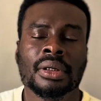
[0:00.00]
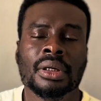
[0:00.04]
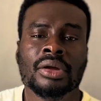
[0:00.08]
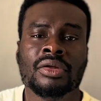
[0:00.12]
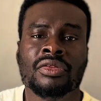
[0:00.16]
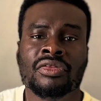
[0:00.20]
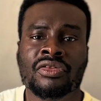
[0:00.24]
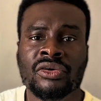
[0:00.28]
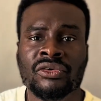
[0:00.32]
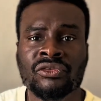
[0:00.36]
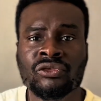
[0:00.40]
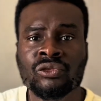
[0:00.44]

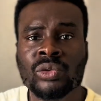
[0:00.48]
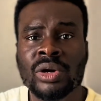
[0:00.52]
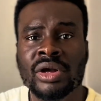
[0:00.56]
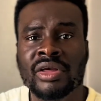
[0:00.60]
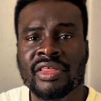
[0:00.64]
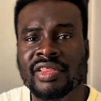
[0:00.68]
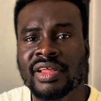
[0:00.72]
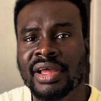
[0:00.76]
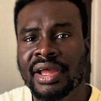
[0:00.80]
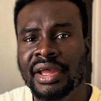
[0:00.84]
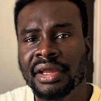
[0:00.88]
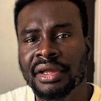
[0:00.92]
Software
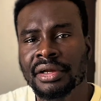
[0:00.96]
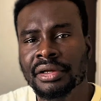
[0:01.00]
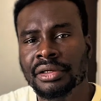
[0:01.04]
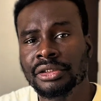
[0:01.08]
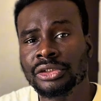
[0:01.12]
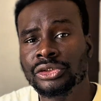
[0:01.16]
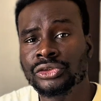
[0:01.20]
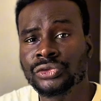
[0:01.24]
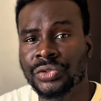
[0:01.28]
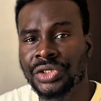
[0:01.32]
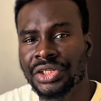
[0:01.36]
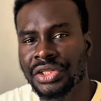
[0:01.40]
like
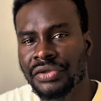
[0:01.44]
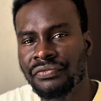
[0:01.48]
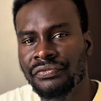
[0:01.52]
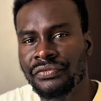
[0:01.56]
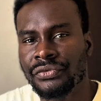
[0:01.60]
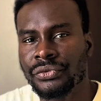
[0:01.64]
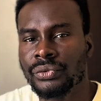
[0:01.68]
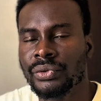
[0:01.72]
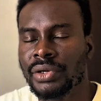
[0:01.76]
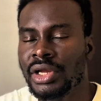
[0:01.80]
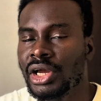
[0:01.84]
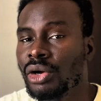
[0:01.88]

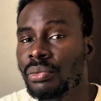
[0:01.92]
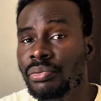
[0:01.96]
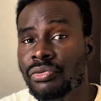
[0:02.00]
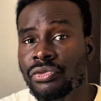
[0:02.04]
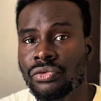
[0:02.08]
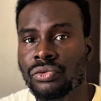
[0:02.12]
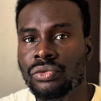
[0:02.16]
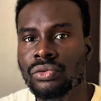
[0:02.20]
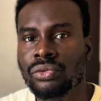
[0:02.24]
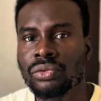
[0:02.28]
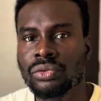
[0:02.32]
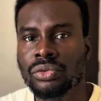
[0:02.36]
TradingView helps
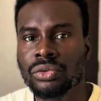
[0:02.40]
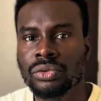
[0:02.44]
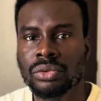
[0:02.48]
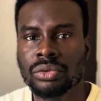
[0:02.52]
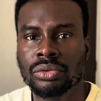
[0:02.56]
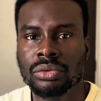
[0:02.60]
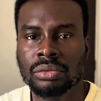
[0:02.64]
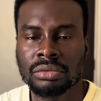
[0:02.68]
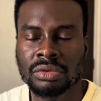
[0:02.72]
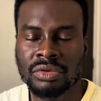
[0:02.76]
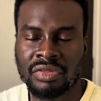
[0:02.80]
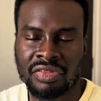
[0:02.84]
you
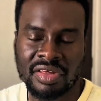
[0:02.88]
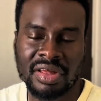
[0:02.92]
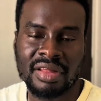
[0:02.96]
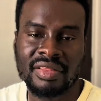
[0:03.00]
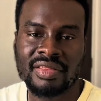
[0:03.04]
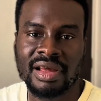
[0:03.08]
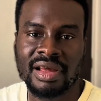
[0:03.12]
set